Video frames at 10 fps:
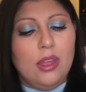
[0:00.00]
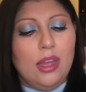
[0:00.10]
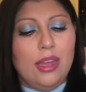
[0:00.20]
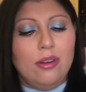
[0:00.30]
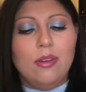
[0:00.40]

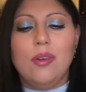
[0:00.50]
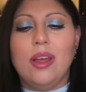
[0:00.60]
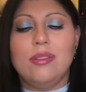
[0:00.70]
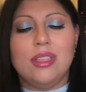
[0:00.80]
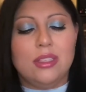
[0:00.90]
I don't know
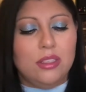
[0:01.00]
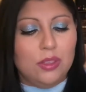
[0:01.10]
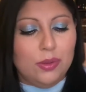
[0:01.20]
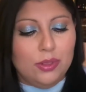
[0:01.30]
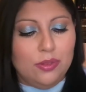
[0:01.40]
how this is
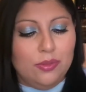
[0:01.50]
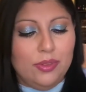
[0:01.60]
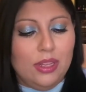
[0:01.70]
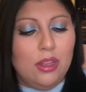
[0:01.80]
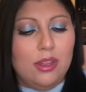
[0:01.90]
going to
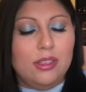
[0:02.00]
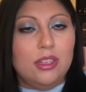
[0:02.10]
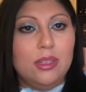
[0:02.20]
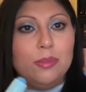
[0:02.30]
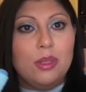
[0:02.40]
feel on the
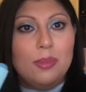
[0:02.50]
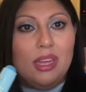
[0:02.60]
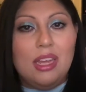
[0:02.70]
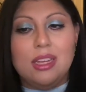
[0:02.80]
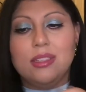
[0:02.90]
lips on my
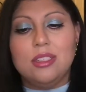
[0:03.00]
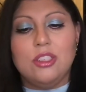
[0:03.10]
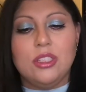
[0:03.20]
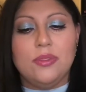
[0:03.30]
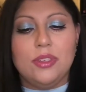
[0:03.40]
hands. It
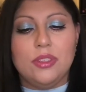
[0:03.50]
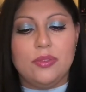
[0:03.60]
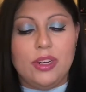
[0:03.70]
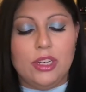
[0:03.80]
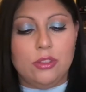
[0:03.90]
just feels
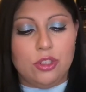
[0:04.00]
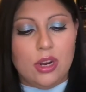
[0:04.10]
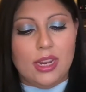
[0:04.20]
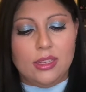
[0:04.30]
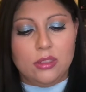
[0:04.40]
very
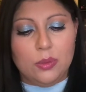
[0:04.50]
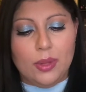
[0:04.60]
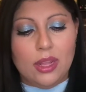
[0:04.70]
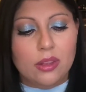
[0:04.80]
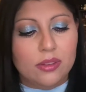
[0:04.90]
dry as
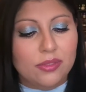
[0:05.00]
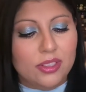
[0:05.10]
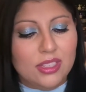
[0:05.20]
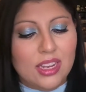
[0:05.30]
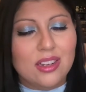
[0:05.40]
well. It
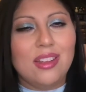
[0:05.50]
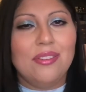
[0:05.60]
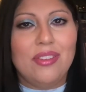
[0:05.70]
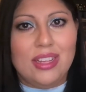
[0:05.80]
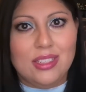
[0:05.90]
feels kind of
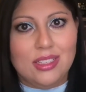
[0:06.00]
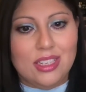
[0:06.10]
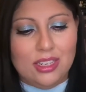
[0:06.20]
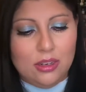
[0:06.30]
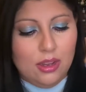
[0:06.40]
like
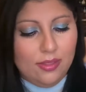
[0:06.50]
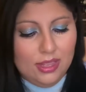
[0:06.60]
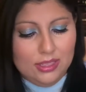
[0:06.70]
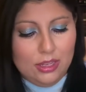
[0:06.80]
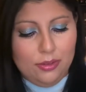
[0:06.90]
Vaseline.
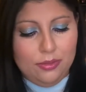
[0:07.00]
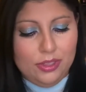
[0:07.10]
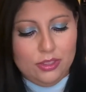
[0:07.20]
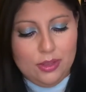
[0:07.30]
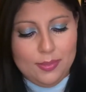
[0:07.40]
That's how it
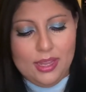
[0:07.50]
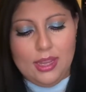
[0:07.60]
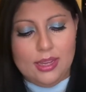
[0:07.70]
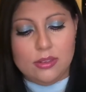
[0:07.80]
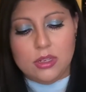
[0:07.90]
feels on my
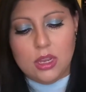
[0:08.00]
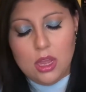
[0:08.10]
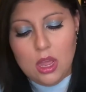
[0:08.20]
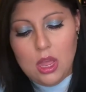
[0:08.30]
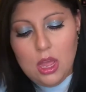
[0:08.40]
hand.
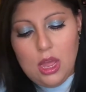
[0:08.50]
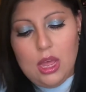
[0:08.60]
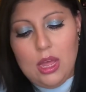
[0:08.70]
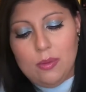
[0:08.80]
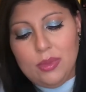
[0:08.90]

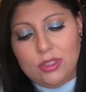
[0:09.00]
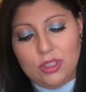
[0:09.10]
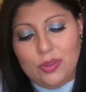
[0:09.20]
So